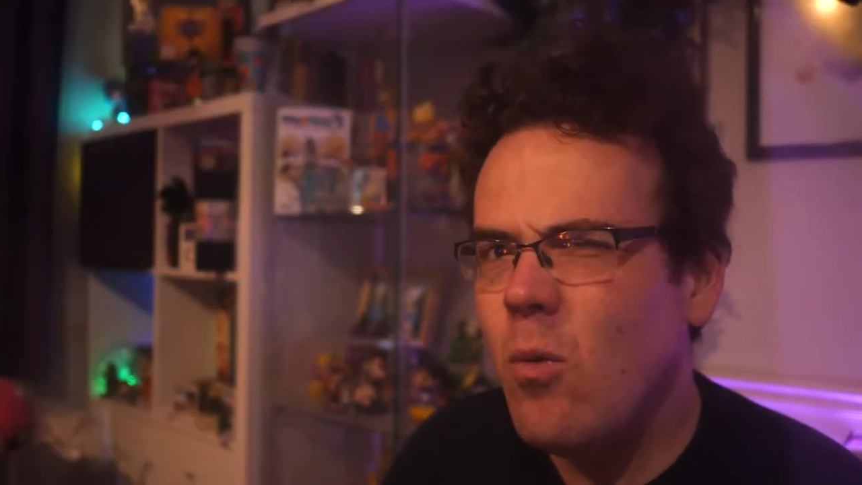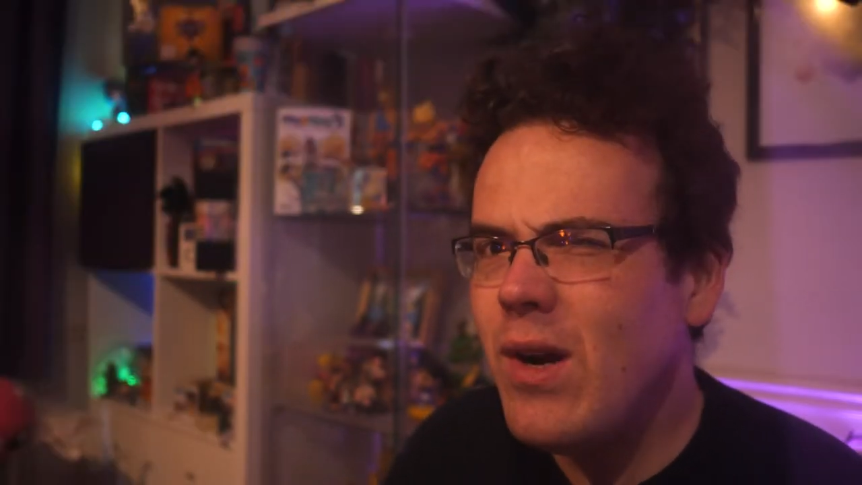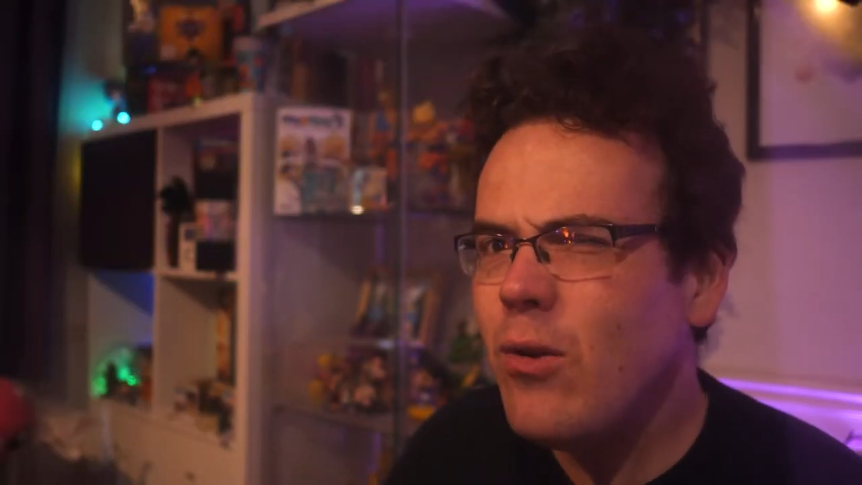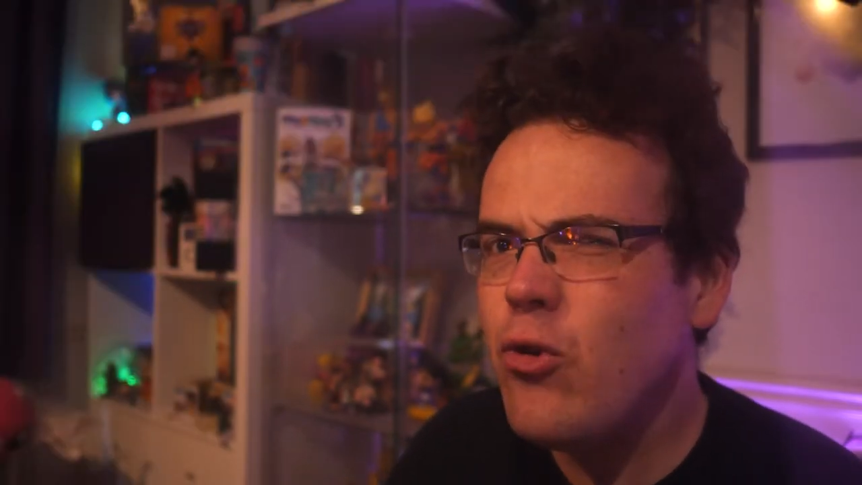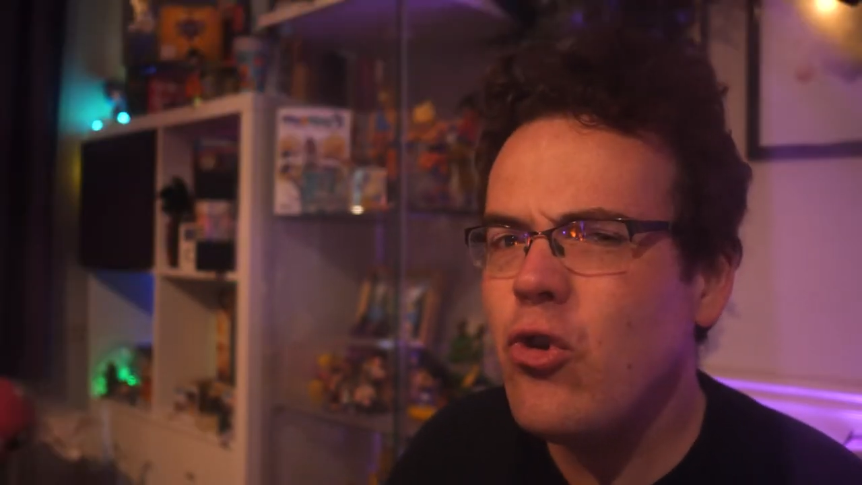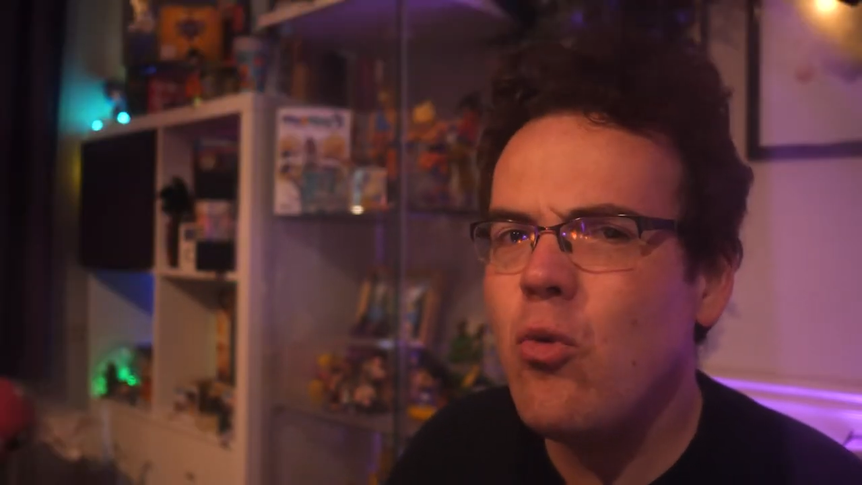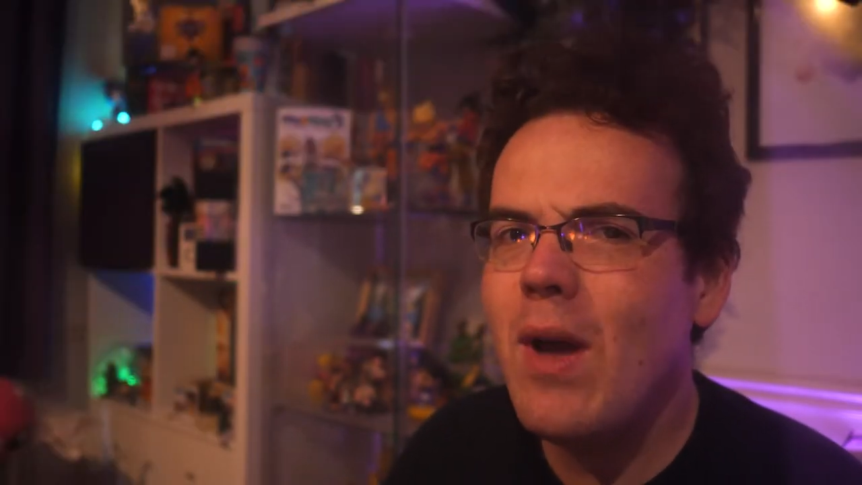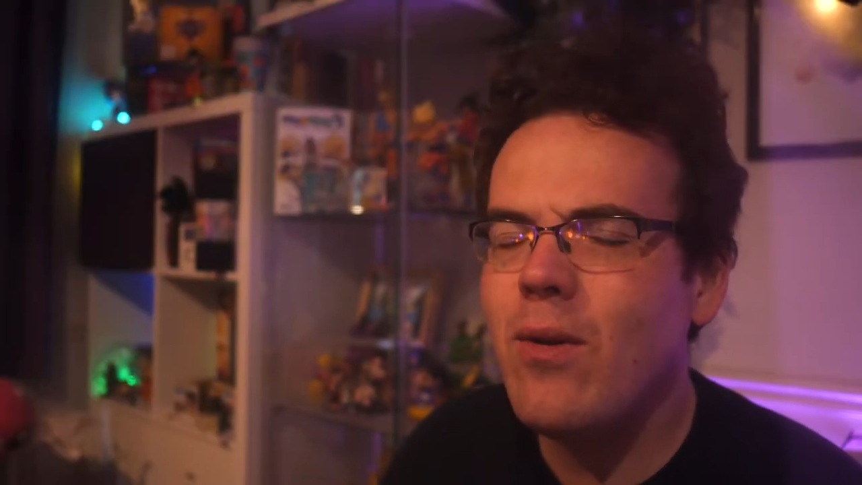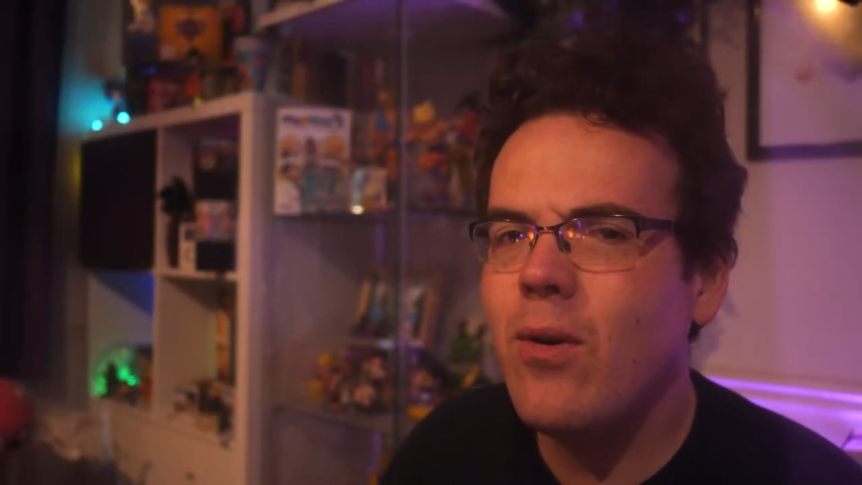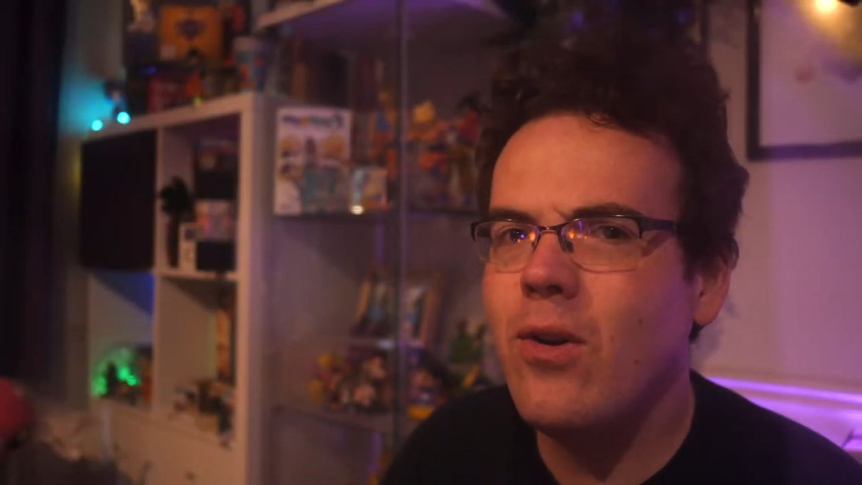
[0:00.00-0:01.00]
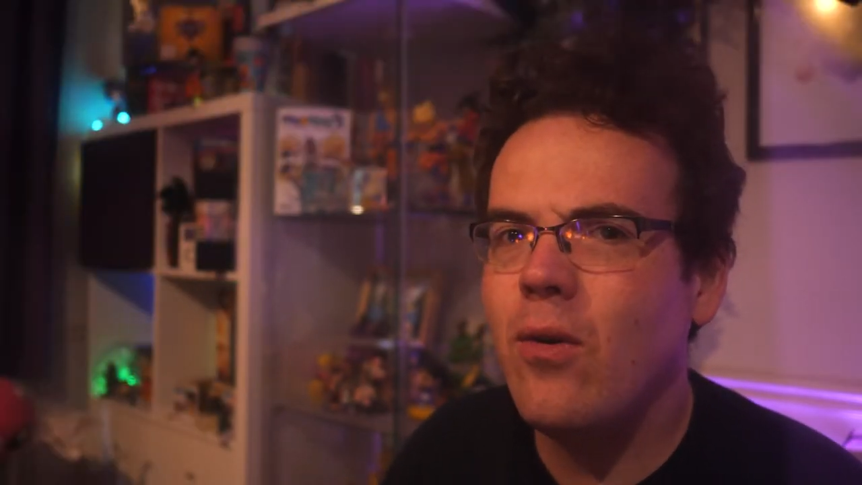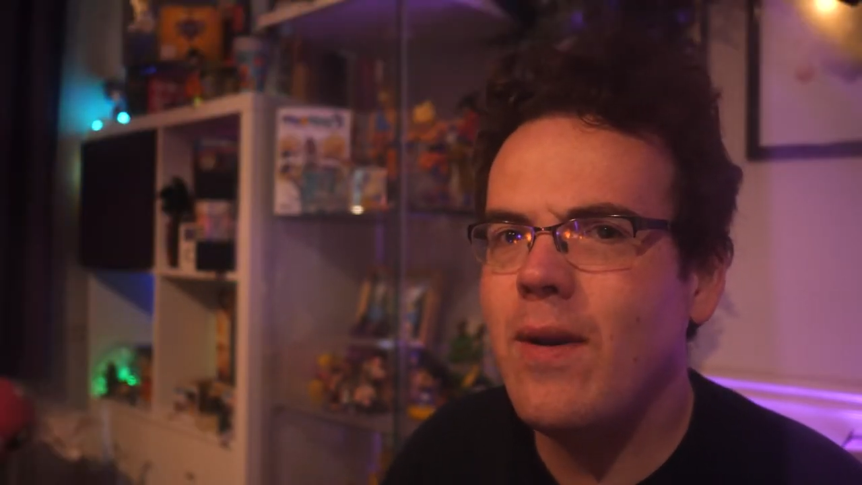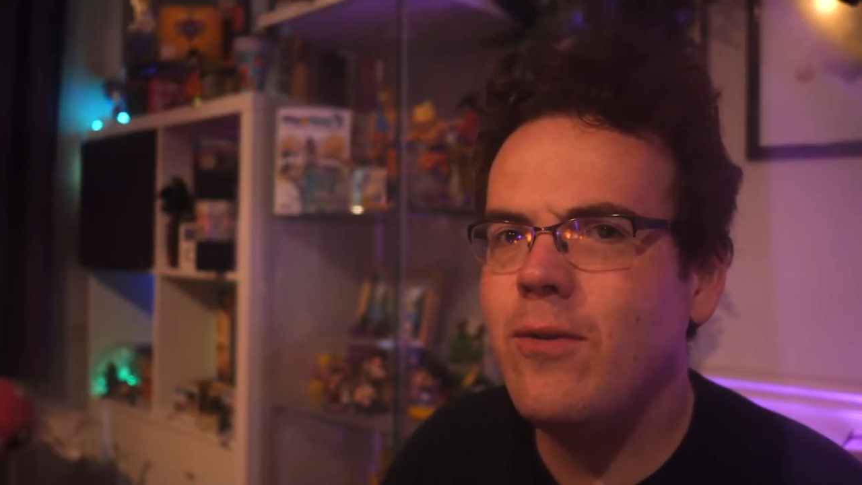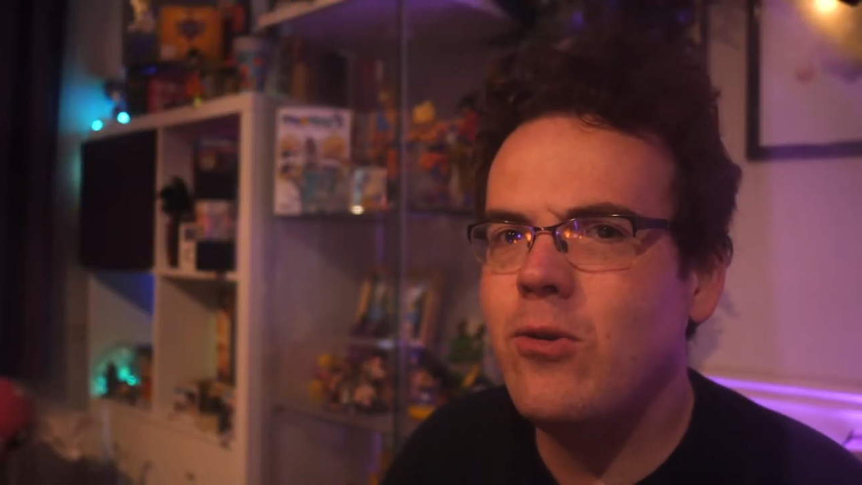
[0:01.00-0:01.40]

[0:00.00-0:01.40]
We're not sure whether or not we've